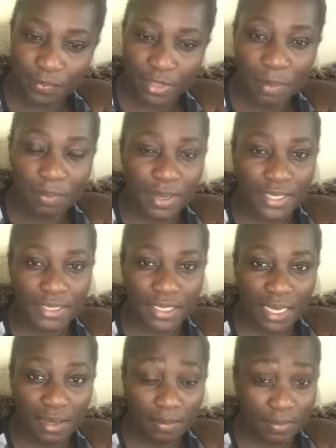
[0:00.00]
But
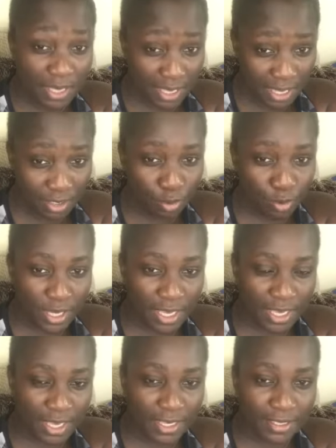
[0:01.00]
he is who
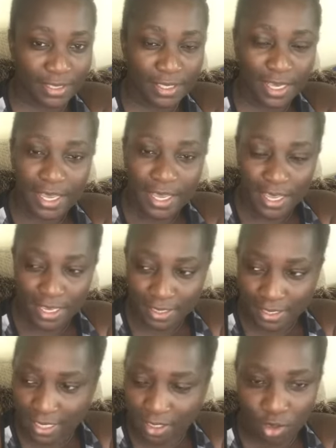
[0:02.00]
he is. He
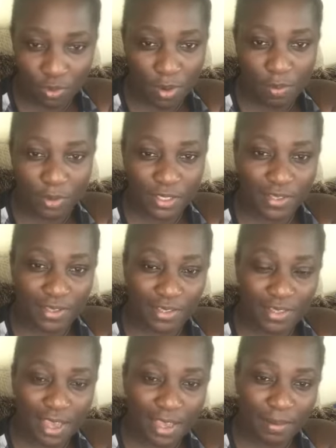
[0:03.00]
sticks to it most of the
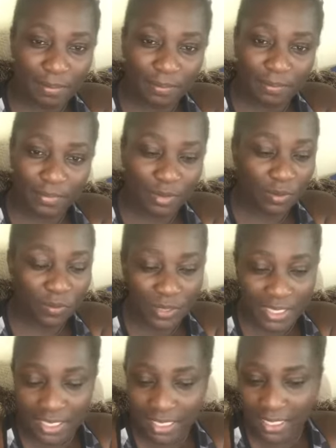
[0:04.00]
time.
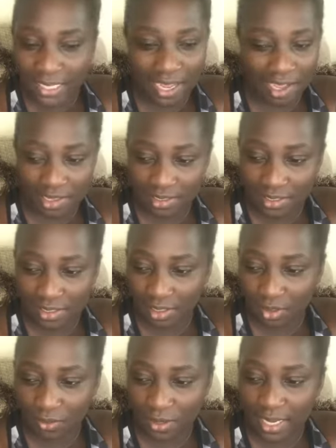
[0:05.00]
When he can't stick
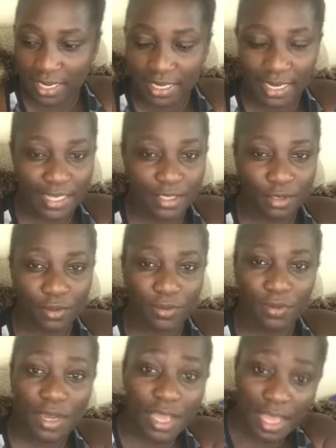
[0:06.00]
to it and he lets
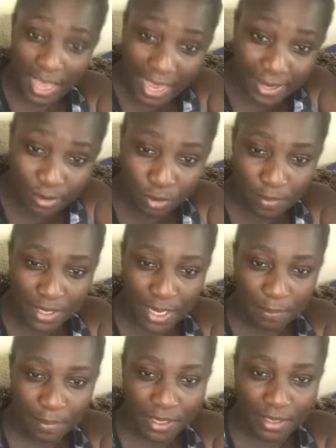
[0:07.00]
go, I don't make a
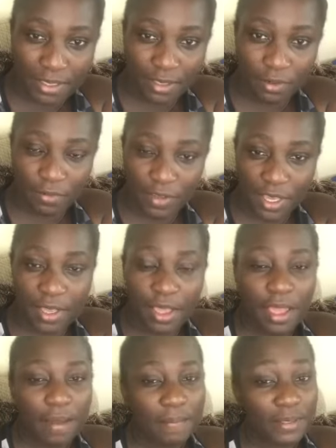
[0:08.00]
big deal of it.
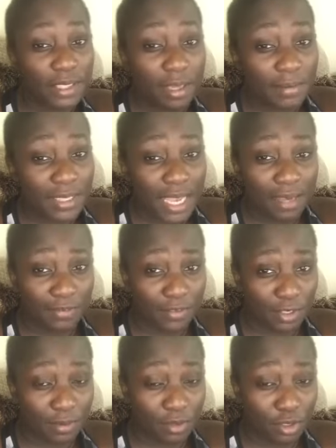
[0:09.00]
But sometimes for
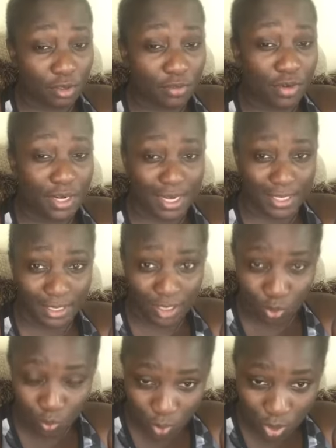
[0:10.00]
some children, it
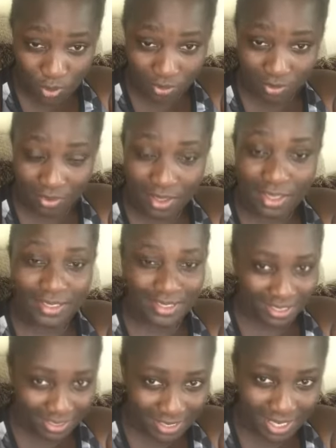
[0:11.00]
is worth
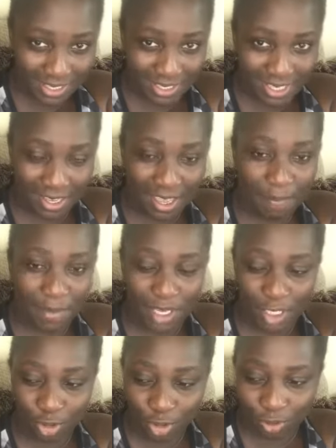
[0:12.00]
discussing and
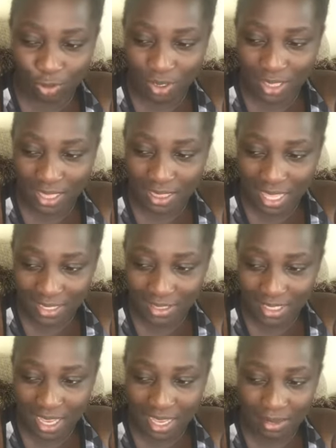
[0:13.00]
making sure that that
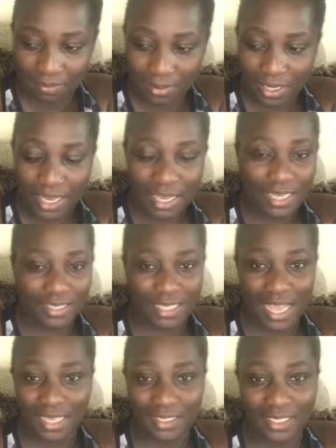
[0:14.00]
time is
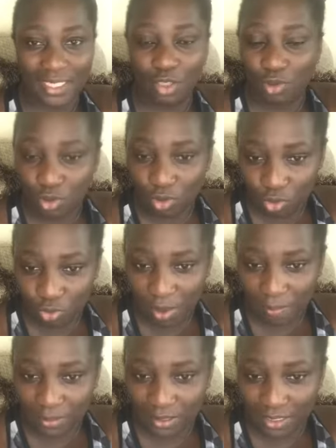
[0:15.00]
actually not too
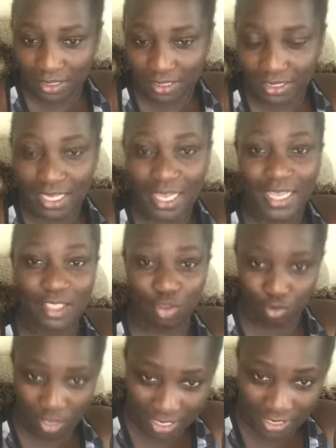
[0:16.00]
ambitious, it's
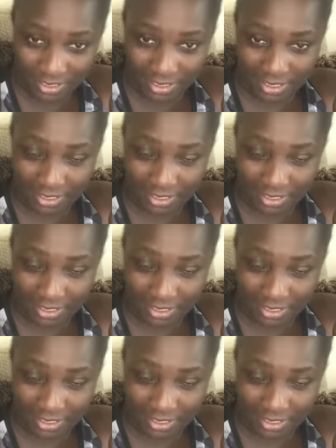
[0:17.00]
realistic.